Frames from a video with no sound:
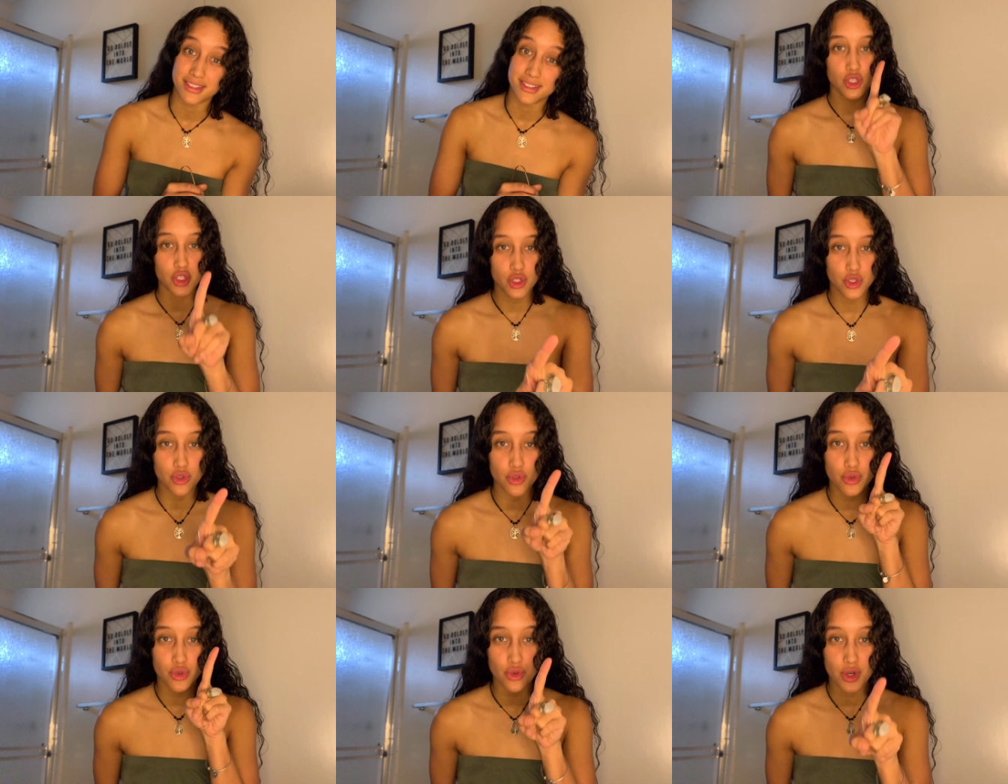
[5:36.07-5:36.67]

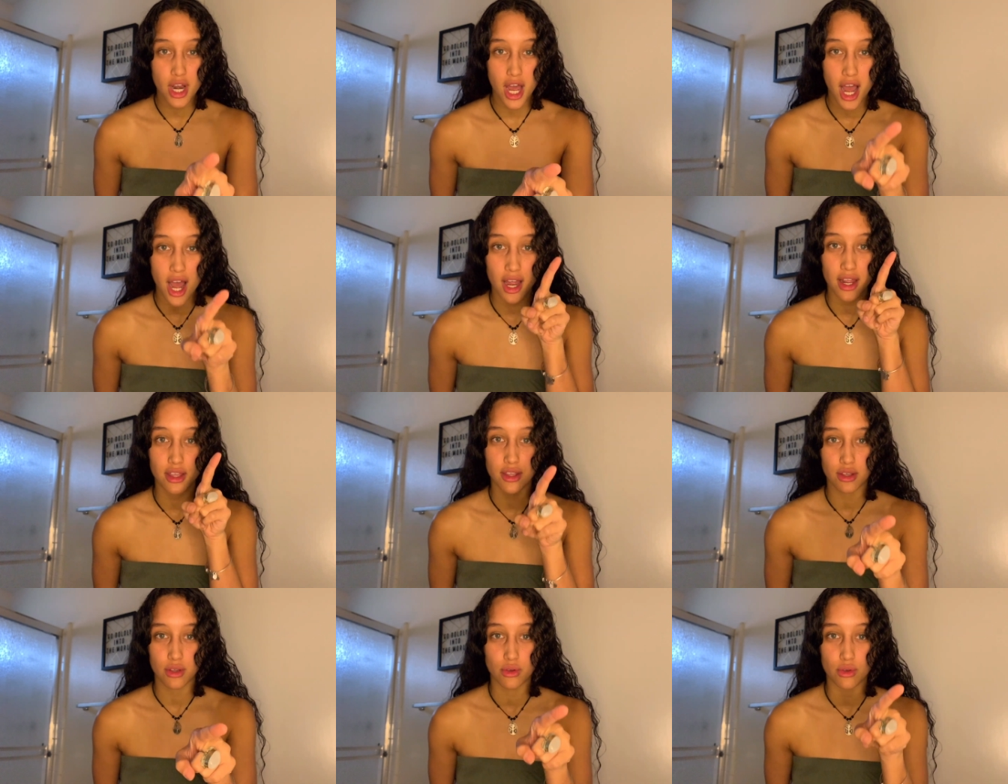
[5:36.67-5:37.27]
Do
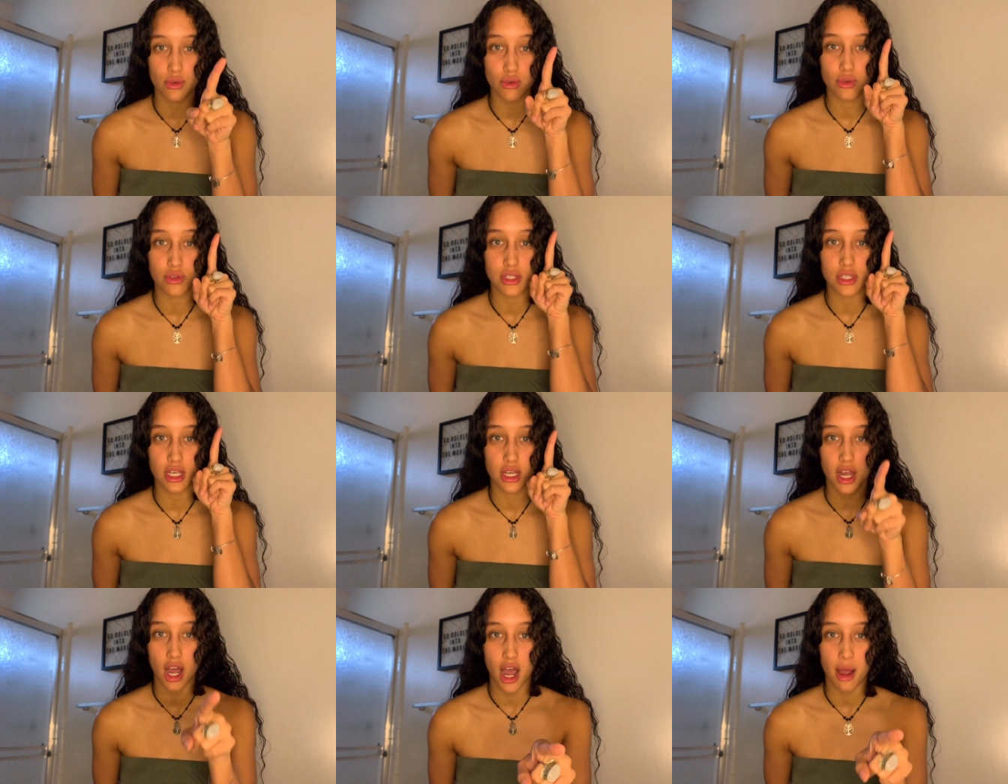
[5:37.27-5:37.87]
not use
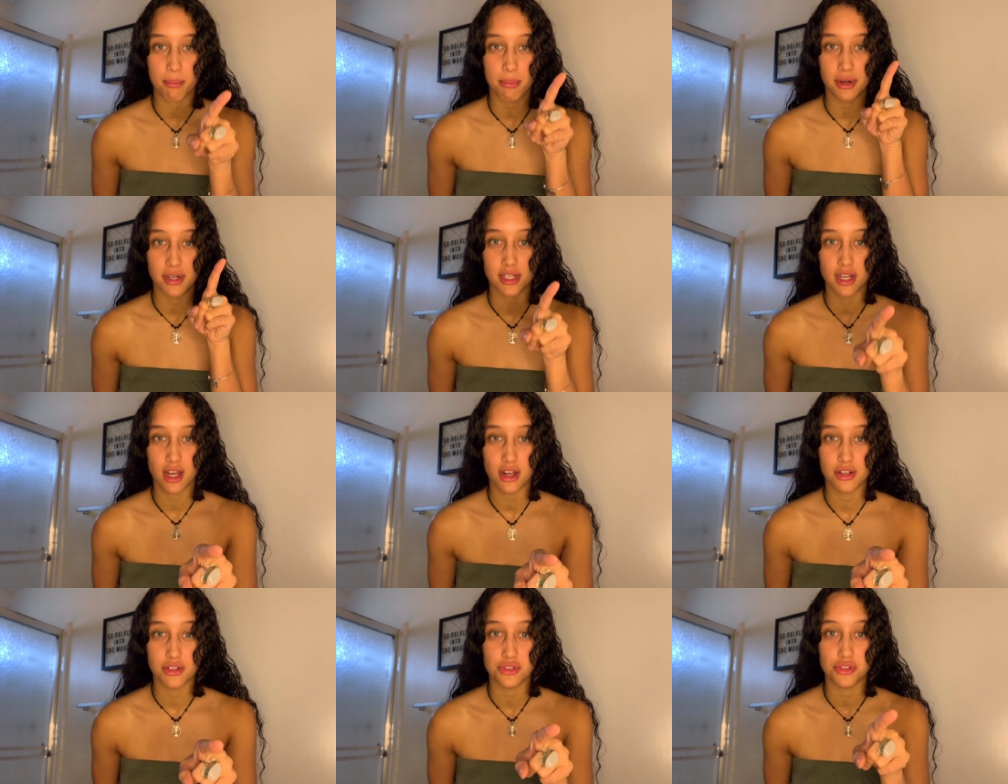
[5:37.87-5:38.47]
the copper
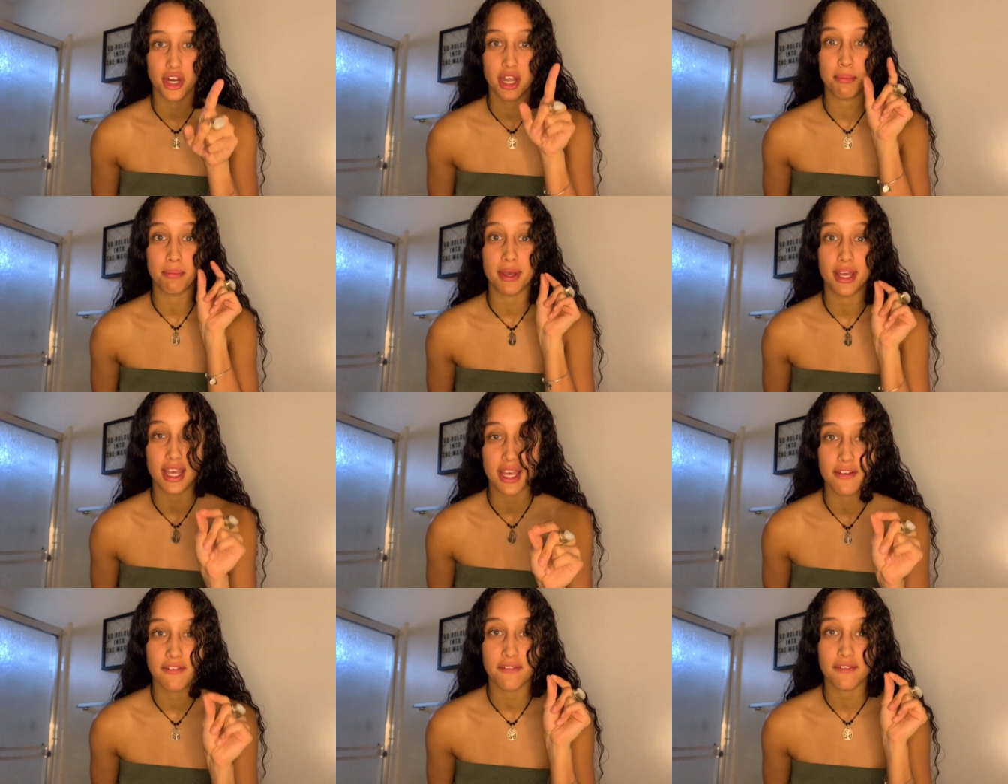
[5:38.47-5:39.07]
tongue scrape
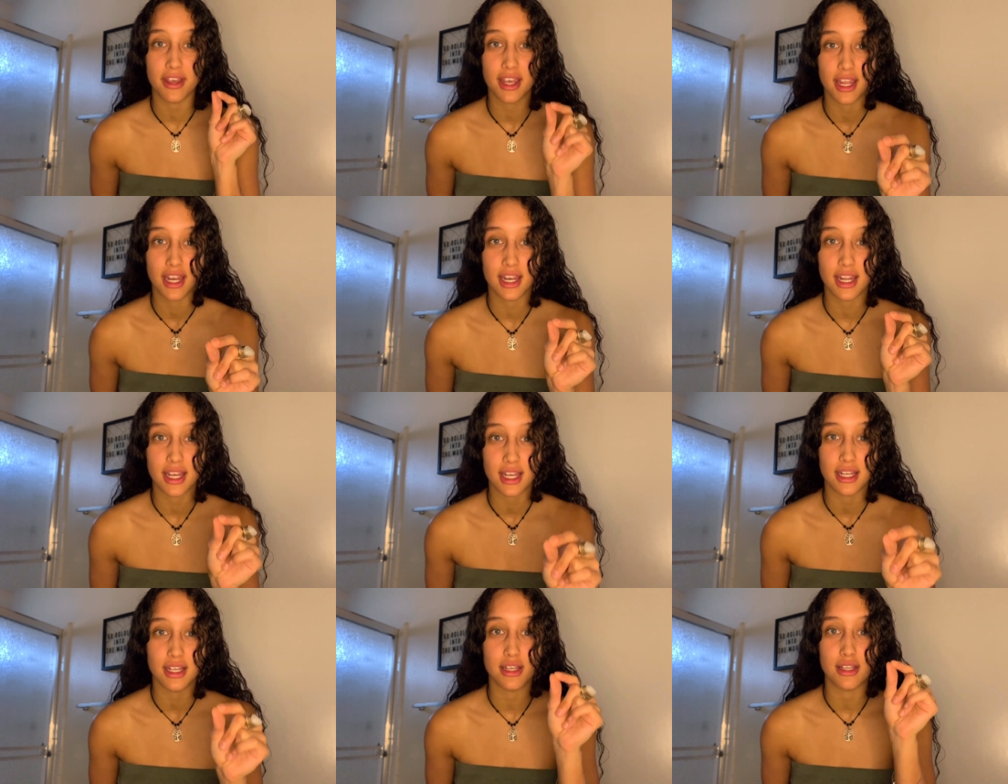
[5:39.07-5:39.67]
if it
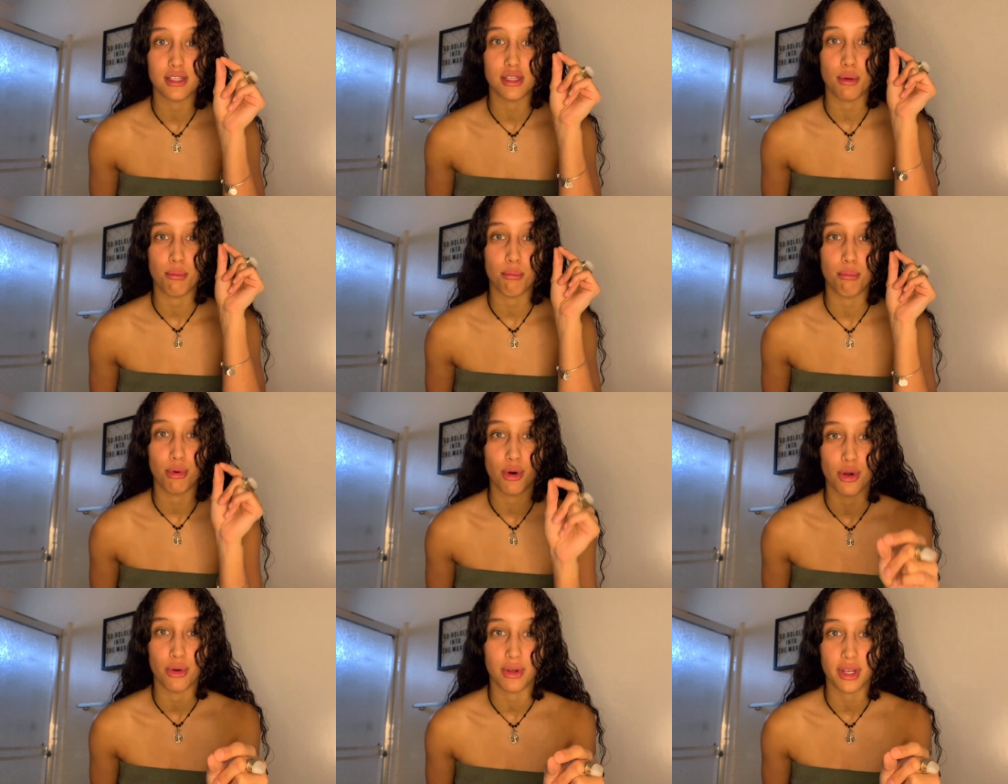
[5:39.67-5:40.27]
is
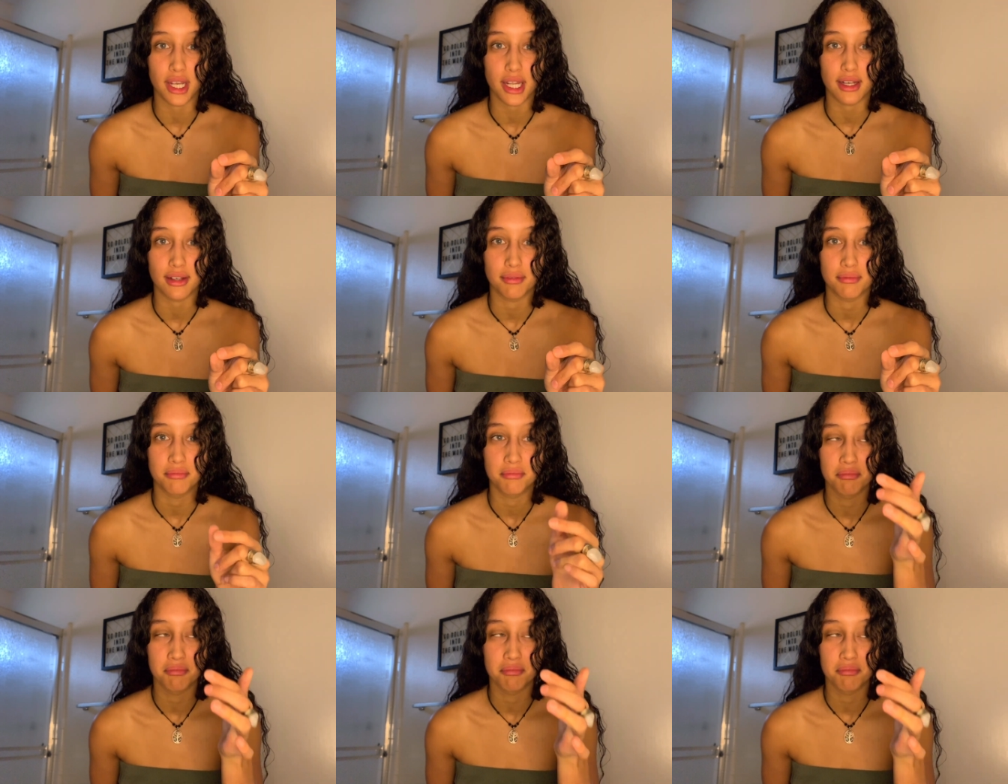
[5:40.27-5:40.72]
broken.